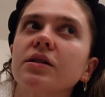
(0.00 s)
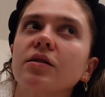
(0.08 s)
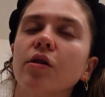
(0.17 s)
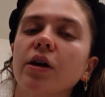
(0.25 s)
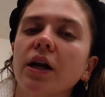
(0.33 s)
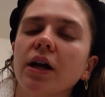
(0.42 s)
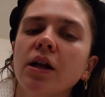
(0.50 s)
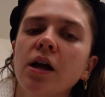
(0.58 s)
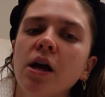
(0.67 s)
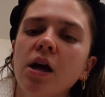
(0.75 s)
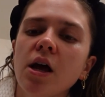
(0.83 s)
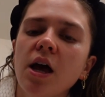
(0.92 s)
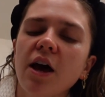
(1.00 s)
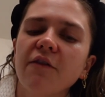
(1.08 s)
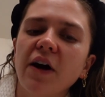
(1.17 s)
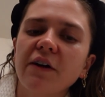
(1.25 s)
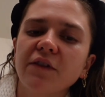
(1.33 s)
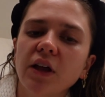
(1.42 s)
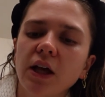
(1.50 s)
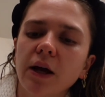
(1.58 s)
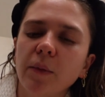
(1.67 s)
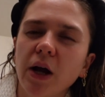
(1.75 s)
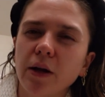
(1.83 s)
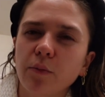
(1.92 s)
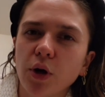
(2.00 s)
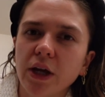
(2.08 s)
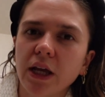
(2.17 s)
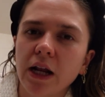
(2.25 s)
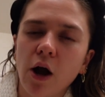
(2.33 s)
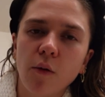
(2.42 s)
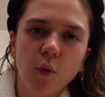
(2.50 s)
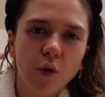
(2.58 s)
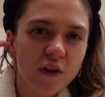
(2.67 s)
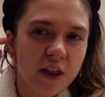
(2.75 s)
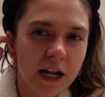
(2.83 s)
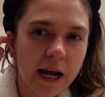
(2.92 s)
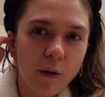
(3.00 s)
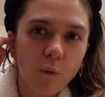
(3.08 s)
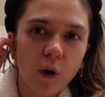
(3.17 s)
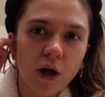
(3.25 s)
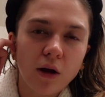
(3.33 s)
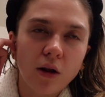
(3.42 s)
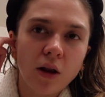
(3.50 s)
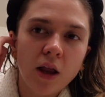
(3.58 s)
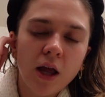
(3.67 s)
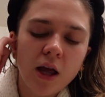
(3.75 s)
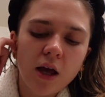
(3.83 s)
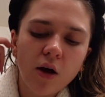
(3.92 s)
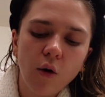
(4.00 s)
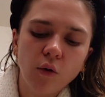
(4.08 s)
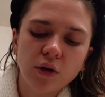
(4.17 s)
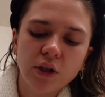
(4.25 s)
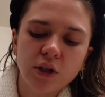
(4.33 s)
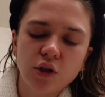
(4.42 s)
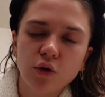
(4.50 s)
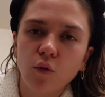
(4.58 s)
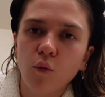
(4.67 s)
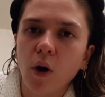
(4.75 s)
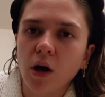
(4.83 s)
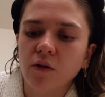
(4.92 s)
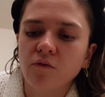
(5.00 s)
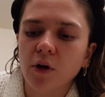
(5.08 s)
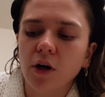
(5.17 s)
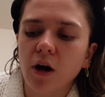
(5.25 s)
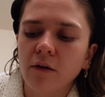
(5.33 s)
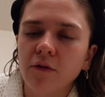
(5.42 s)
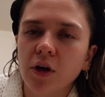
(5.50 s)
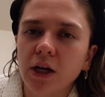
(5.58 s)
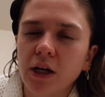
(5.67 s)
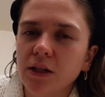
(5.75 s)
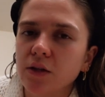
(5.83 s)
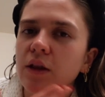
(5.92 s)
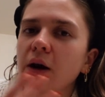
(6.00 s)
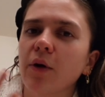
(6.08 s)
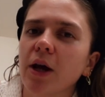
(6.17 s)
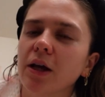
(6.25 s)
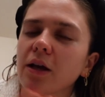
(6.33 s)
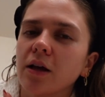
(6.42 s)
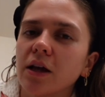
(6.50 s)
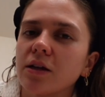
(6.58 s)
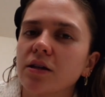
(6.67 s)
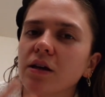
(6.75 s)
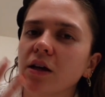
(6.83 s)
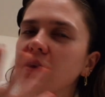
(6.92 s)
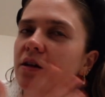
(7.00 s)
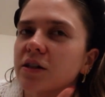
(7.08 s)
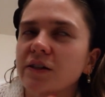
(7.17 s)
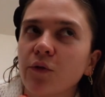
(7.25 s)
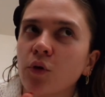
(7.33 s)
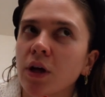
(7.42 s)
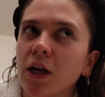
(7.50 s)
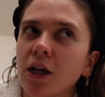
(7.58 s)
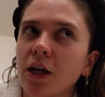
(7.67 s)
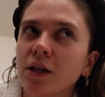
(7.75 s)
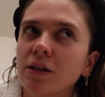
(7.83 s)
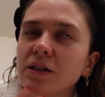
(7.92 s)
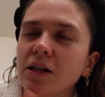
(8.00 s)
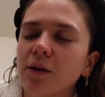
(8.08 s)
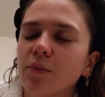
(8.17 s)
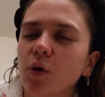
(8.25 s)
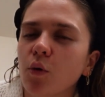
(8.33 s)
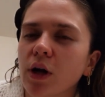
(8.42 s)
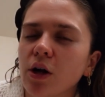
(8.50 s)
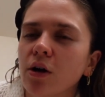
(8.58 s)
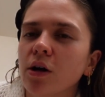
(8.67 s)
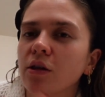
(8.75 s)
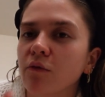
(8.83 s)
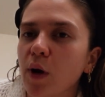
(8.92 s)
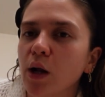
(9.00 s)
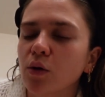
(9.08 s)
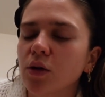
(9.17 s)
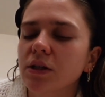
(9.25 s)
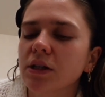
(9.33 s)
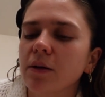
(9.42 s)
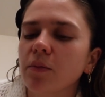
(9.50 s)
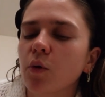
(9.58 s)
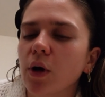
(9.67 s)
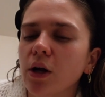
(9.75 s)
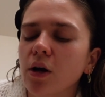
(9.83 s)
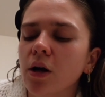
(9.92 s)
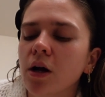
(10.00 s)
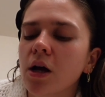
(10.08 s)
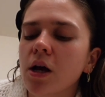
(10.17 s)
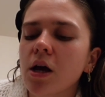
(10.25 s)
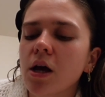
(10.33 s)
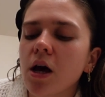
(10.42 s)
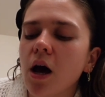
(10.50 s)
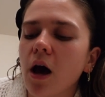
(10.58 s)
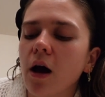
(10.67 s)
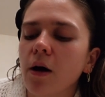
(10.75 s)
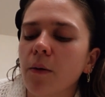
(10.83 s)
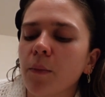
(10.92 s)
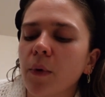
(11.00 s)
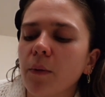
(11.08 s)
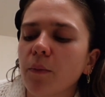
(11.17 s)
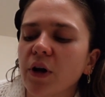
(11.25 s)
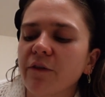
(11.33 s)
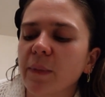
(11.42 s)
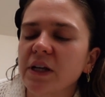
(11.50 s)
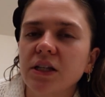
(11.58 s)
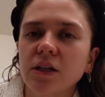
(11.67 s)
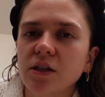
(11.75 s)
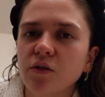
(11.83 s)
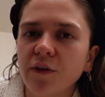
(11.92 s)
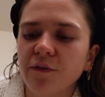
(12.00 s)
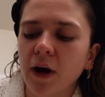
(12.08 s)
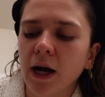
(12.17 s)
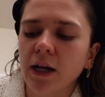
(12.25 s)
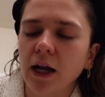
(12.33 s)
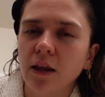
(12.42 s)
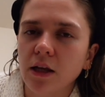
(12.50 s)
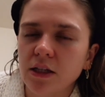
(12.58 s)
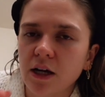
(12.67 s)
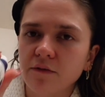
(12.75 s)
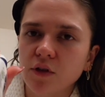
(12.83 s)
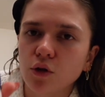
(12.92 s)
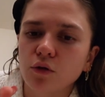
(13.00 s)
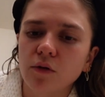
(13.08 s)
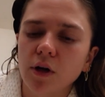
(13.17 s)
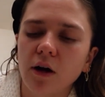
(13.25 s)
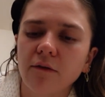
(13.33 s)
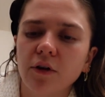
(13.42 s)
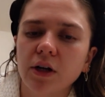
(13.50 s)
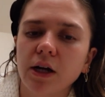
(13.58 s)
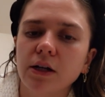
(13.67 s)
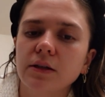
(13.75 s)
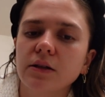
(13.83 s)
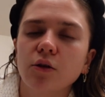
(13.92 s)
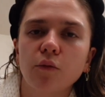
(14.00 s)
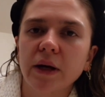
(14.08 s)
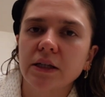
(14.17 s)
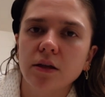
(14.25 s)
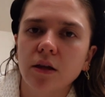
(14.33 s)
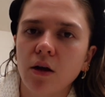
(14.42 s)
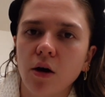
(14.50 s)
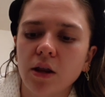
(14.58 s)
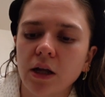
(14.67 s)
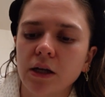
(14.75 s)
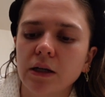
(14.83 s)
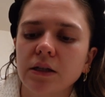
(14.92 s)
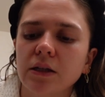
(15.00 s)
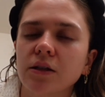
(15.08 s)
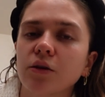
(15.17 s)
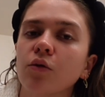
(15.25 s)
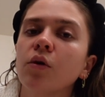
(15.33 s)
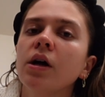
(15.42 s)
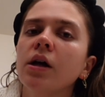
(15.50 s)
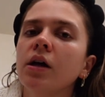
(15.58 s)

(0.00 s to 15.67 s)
is looking. If I feel like I'm kind of breaking out more, then I will only do one recovery night, so that way I can get to like the exfoliating step quicker and the retinol step quicker. But if my skin's doing fine, I like to have two recovery nights. So basically all that is you